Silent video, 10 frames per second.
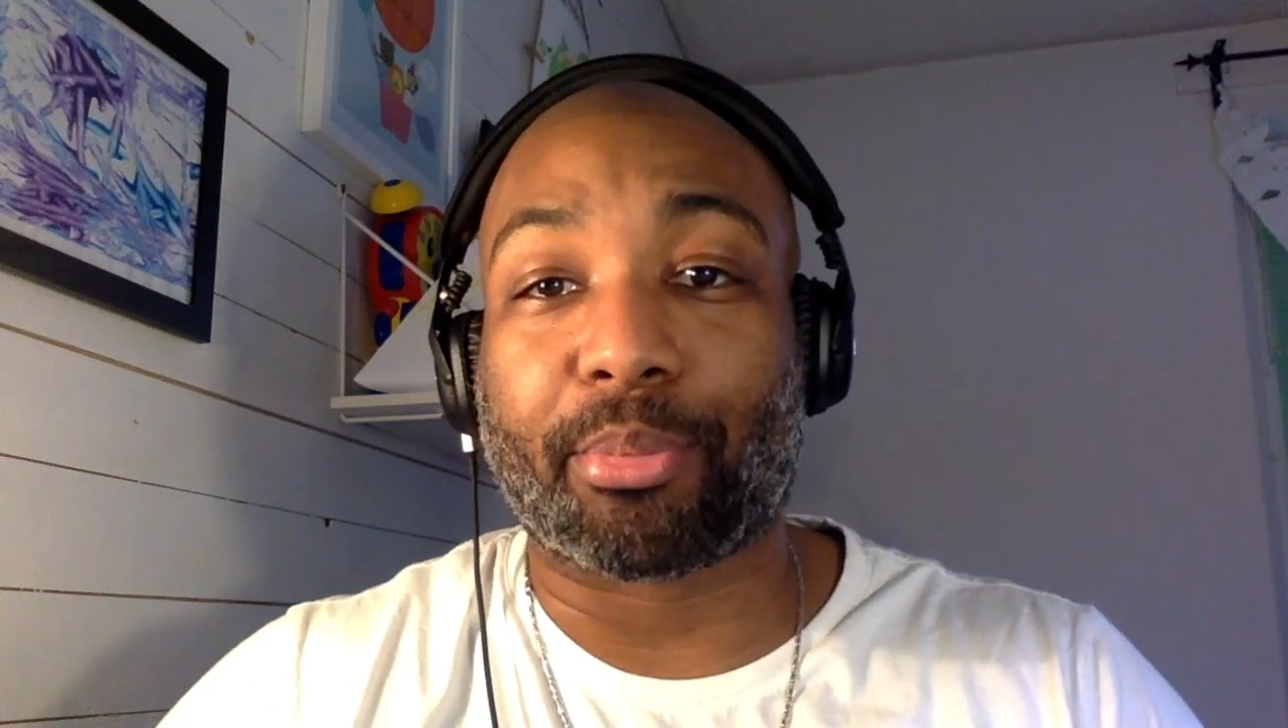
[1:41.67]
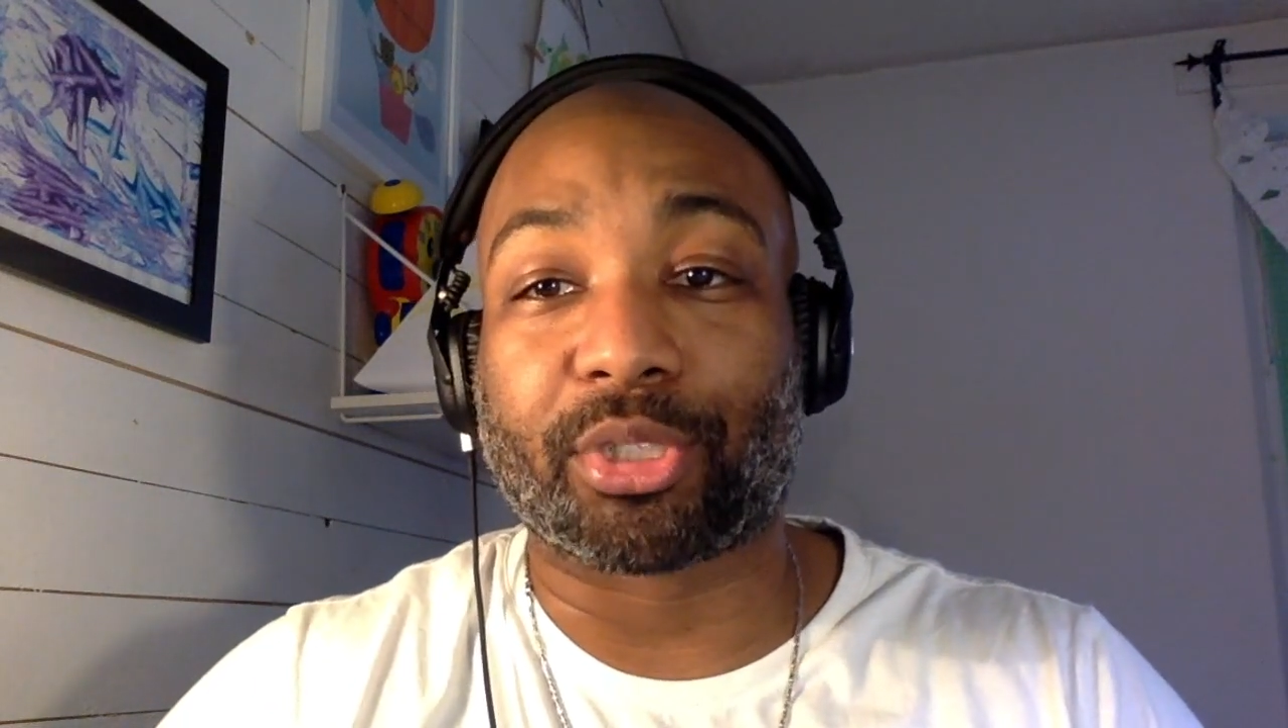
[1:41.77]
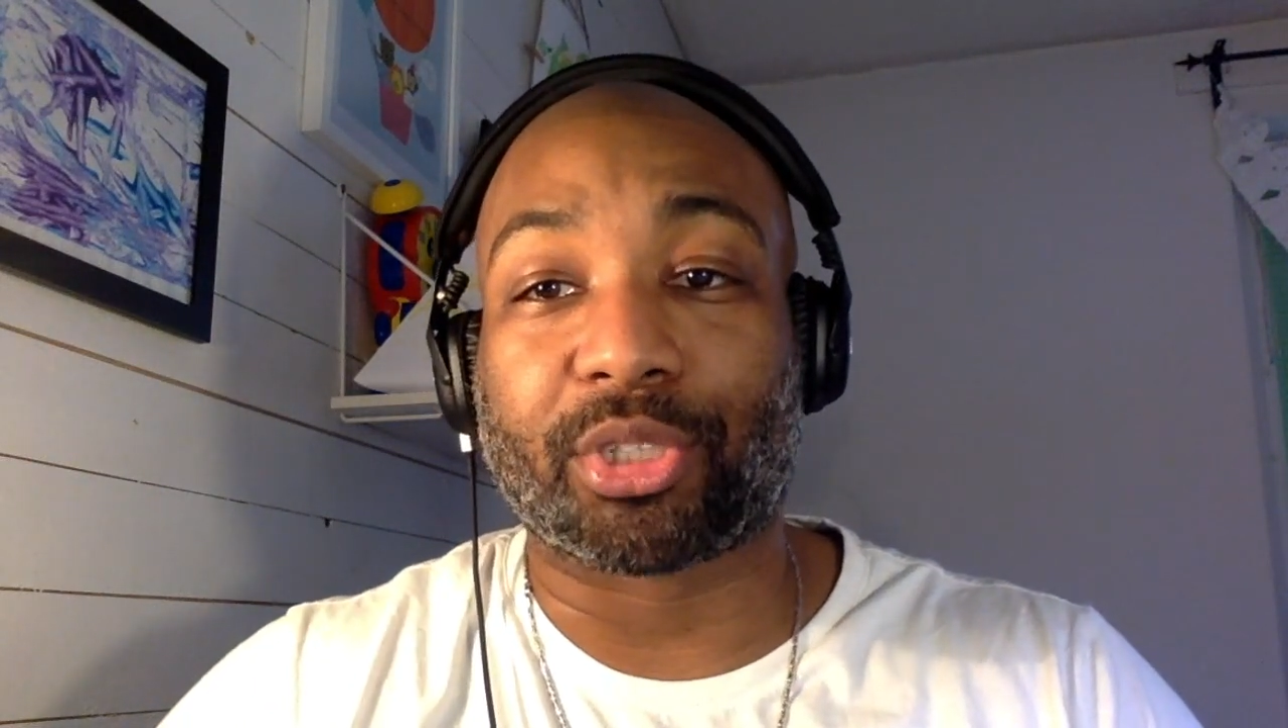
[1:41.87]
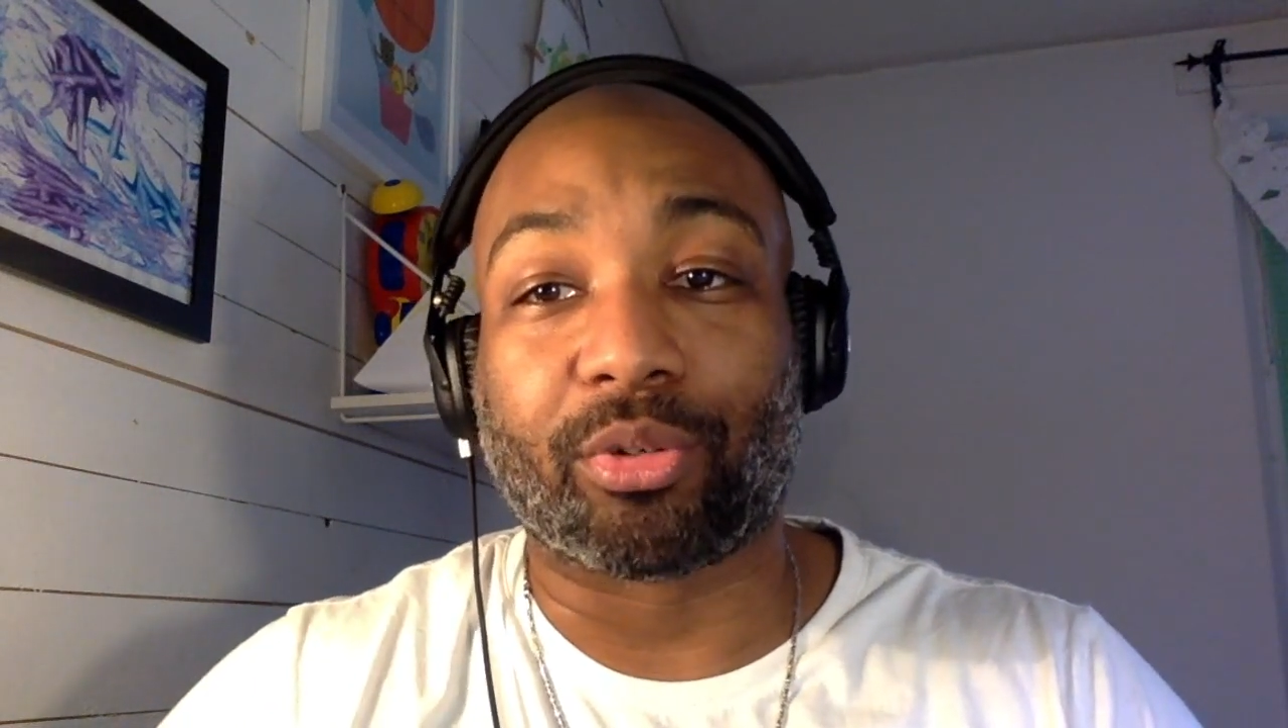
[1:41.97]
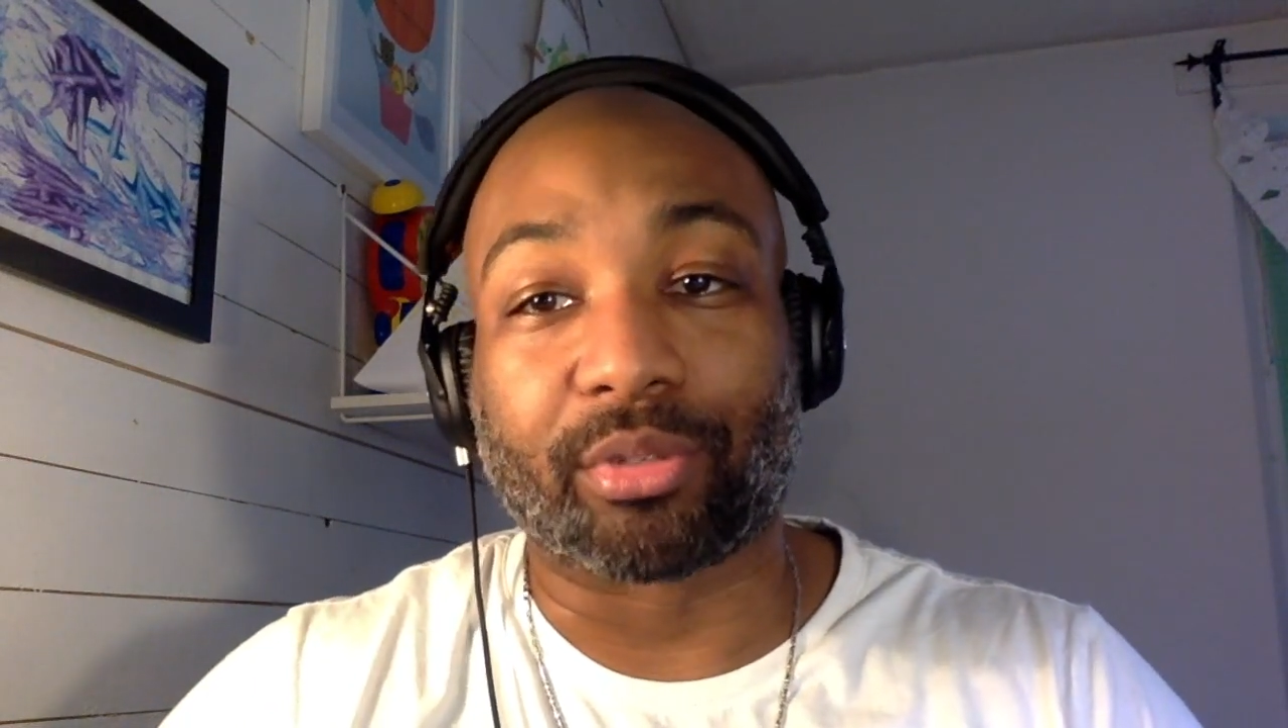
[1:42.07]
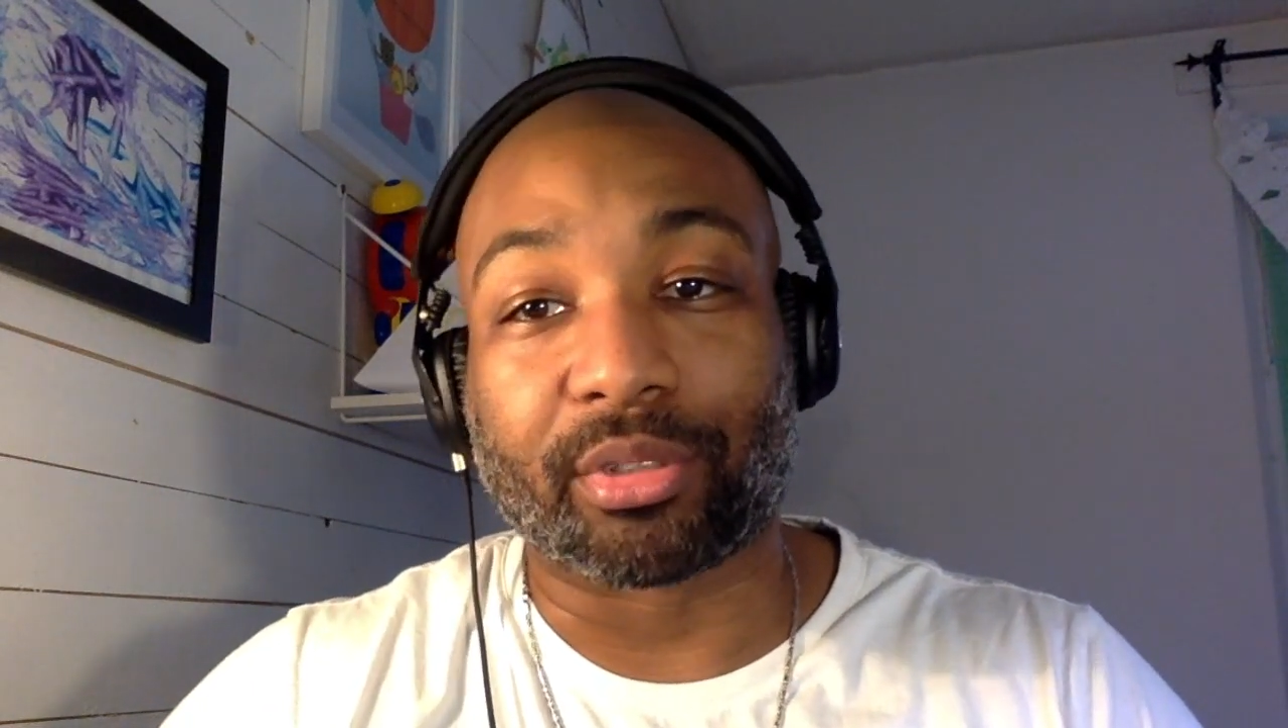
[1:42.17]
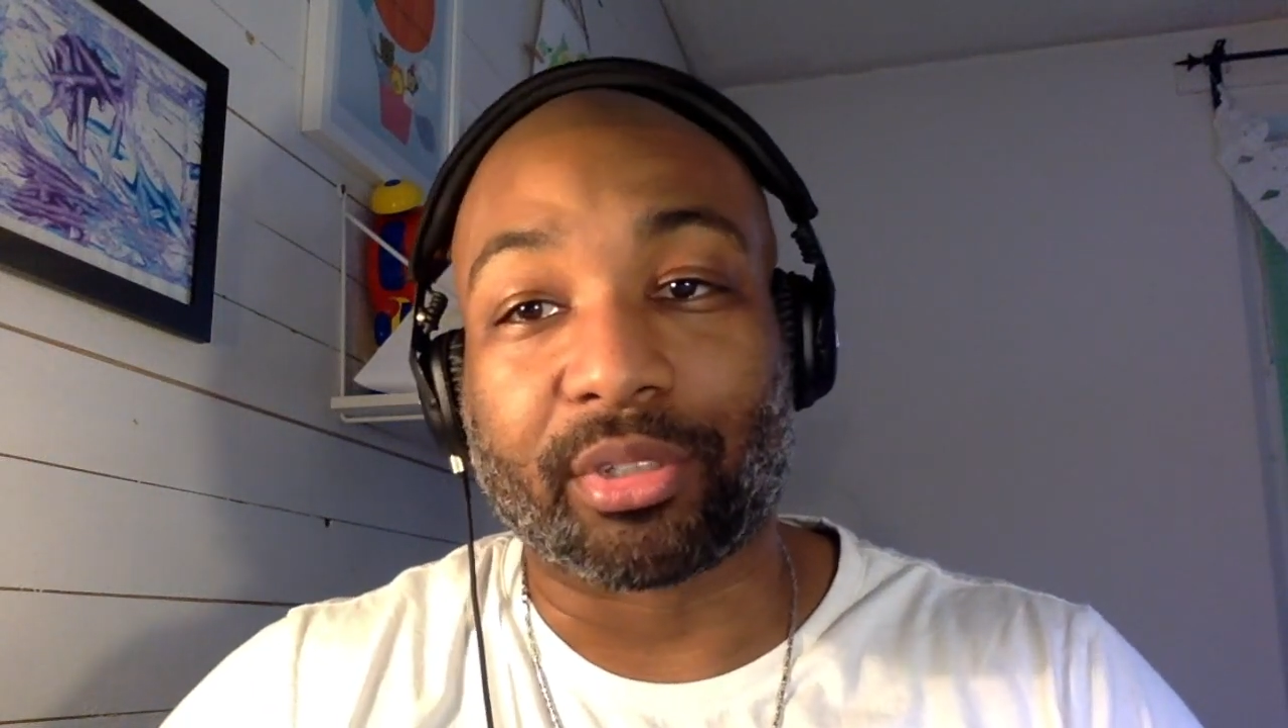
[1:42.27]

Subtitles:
Person.